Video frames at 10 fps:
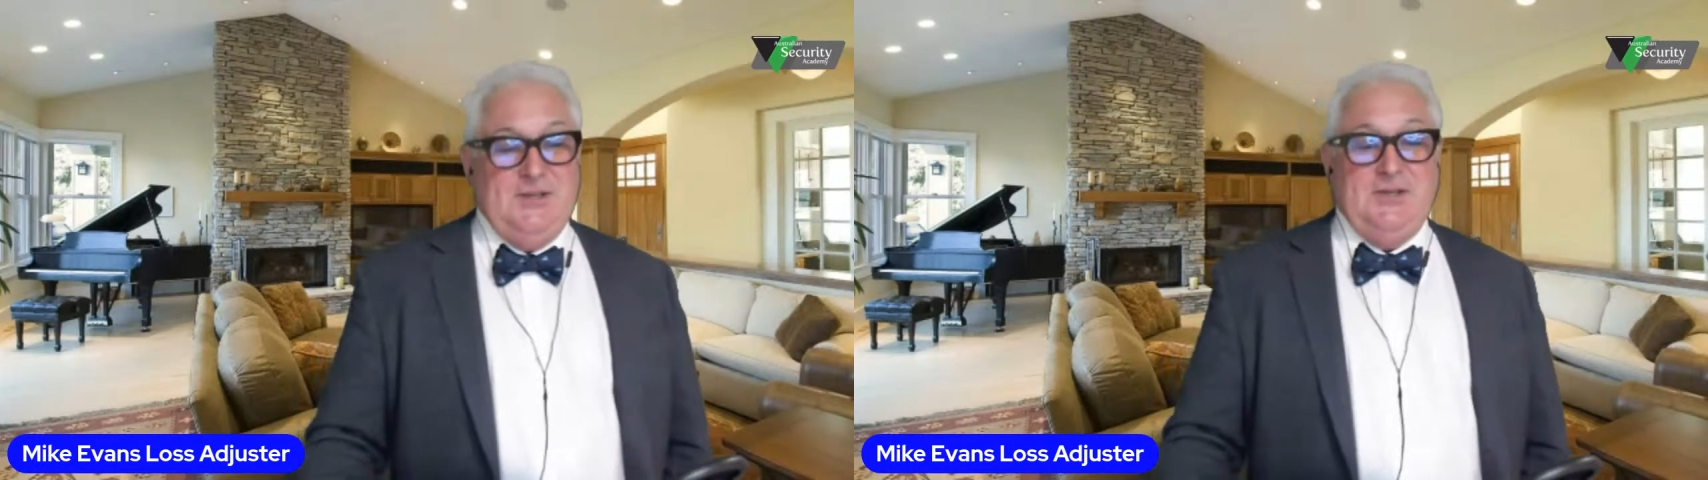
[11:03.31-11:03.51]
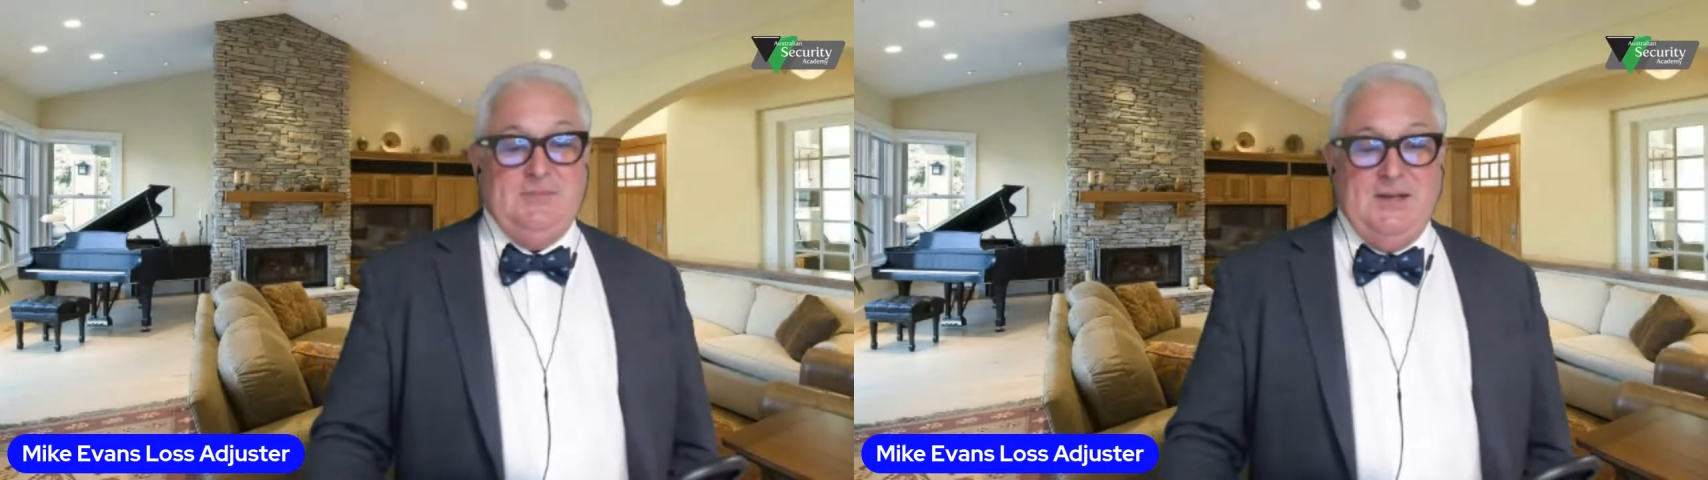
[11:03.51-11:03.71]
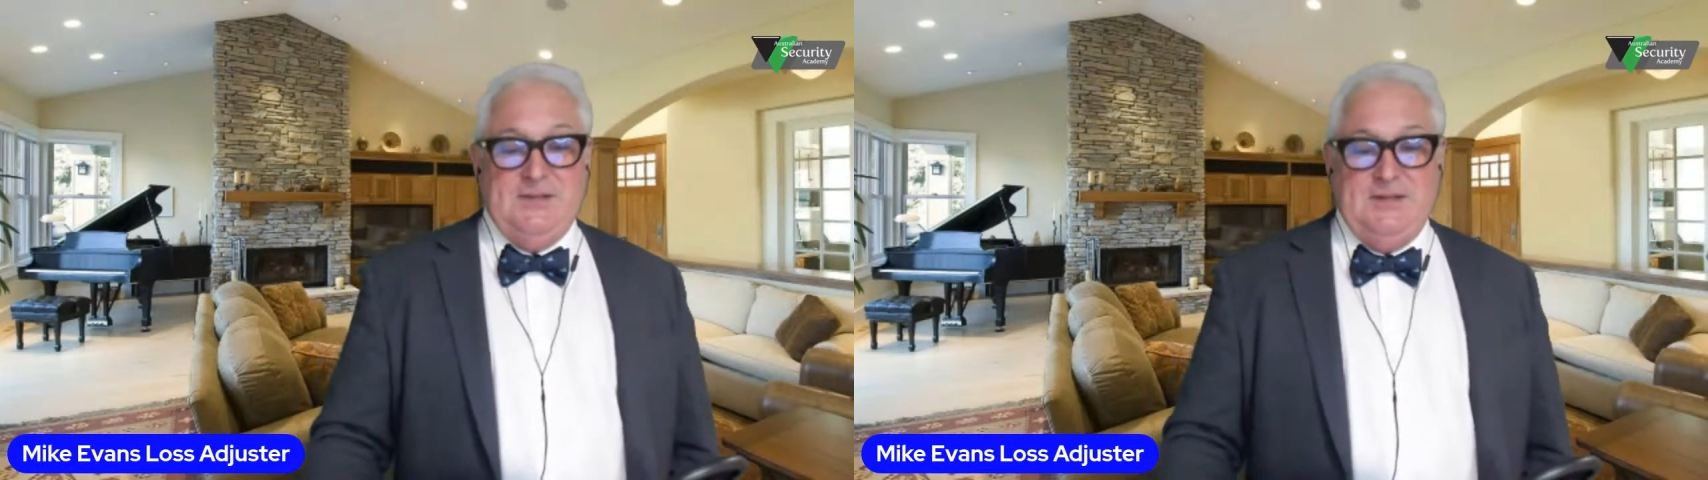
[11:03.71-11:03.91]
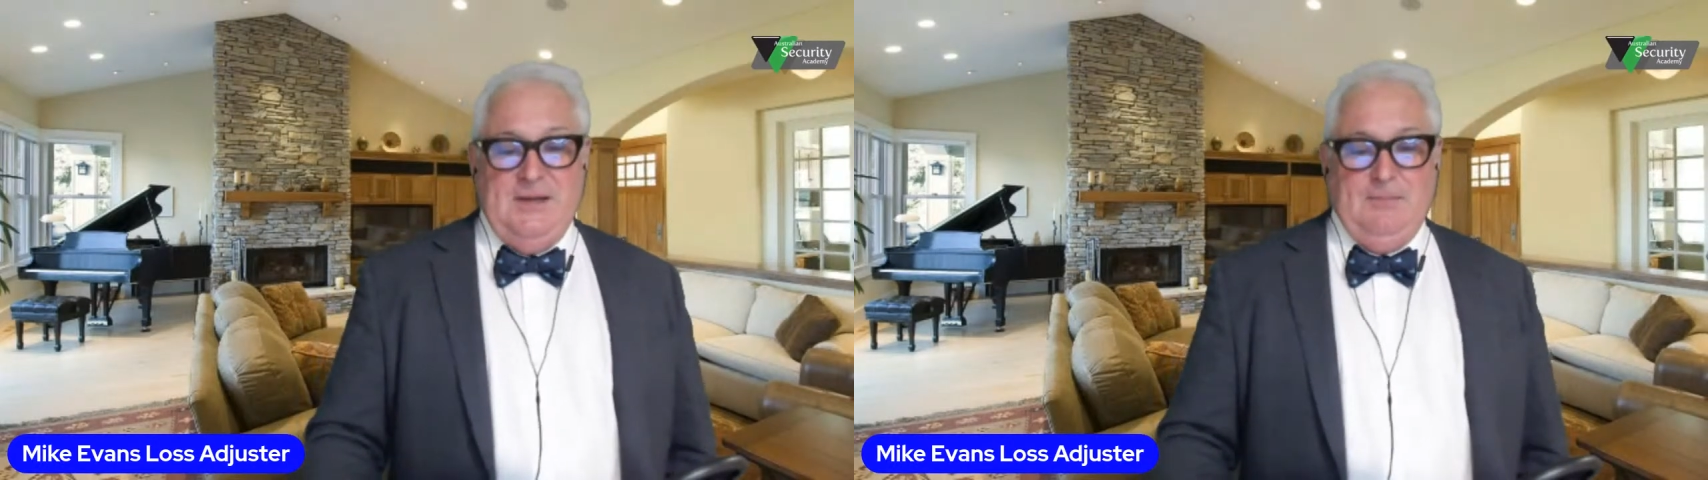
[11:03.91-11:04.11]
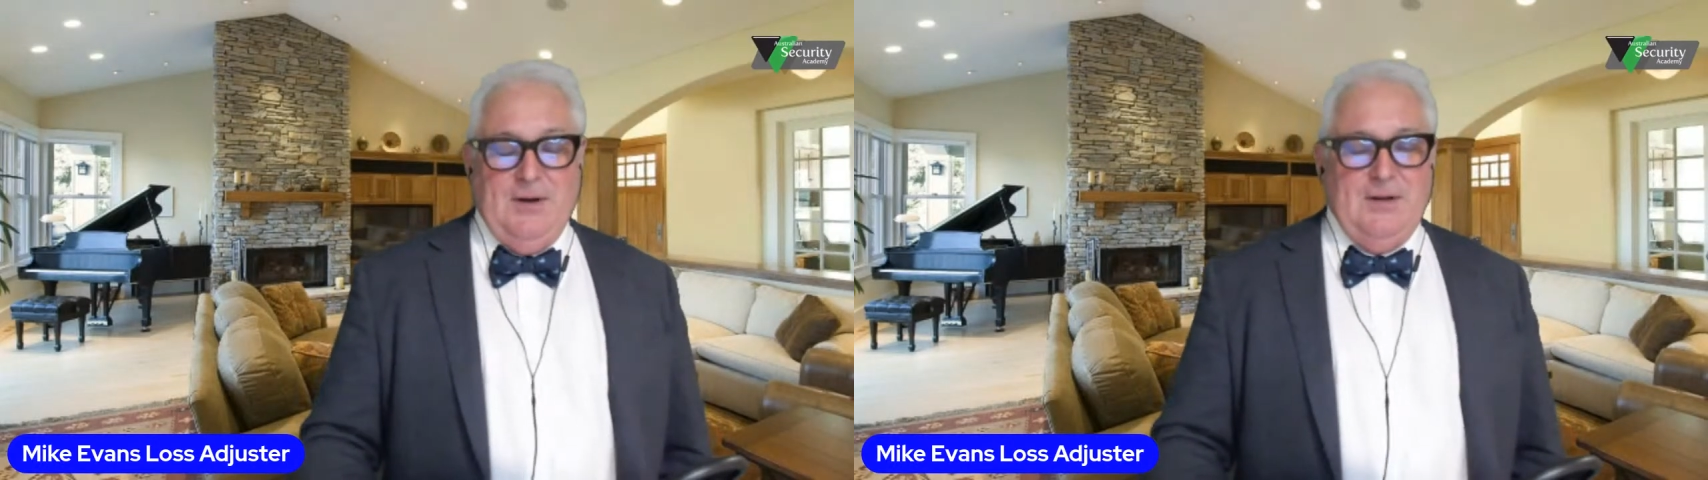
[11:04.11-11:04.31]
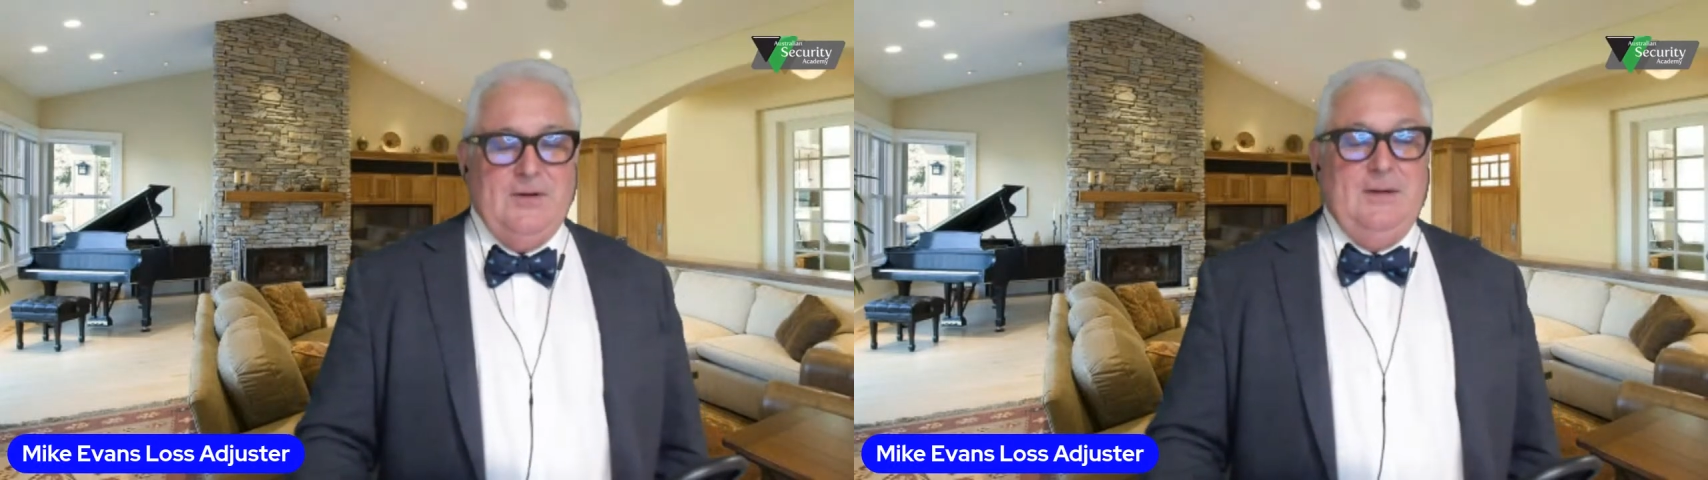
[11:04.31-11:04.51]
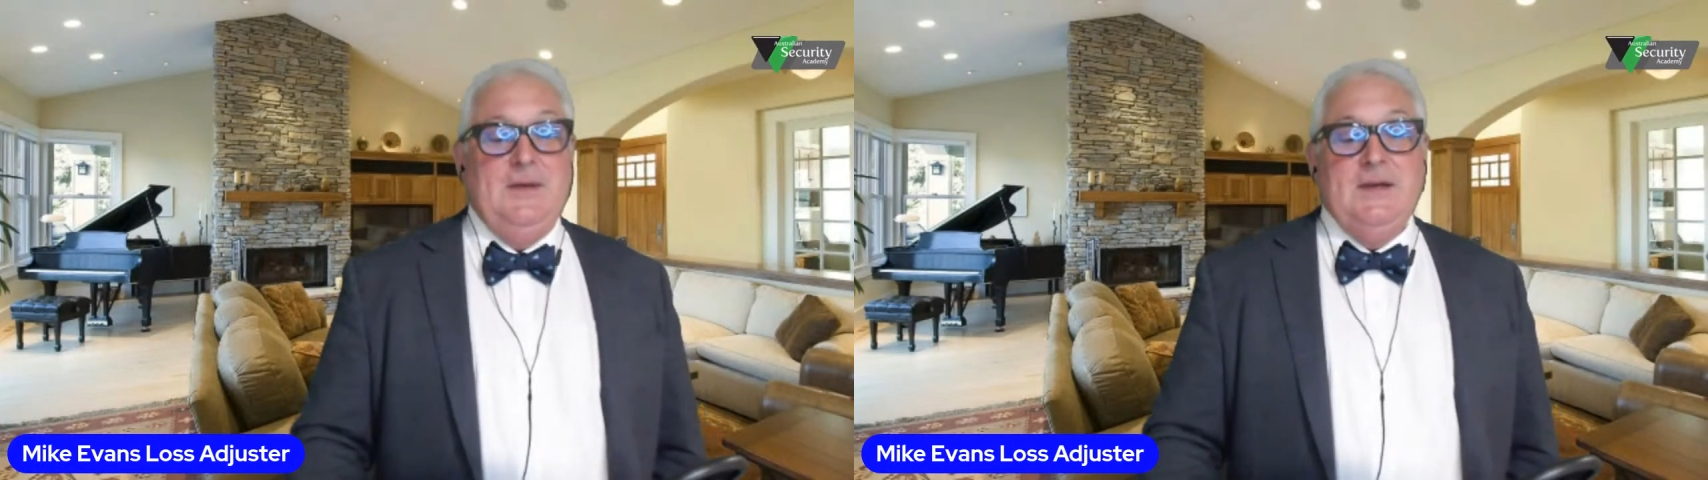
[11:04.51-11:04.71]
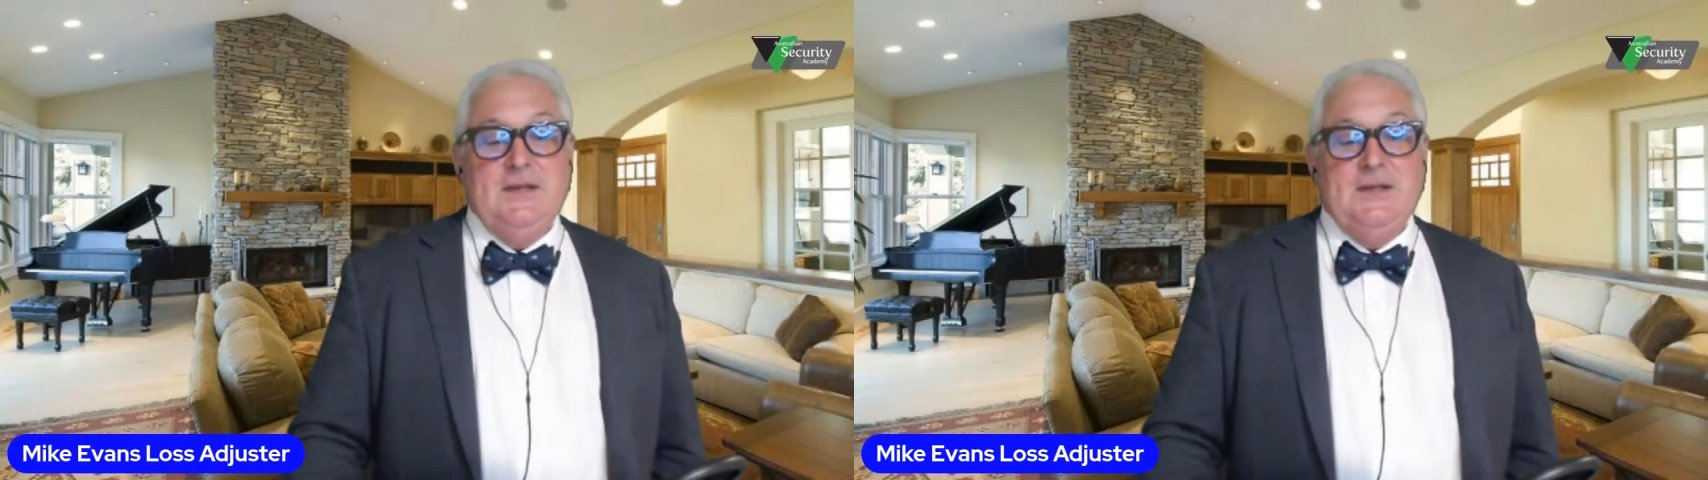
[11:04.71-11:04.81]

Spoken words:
6 months of their program.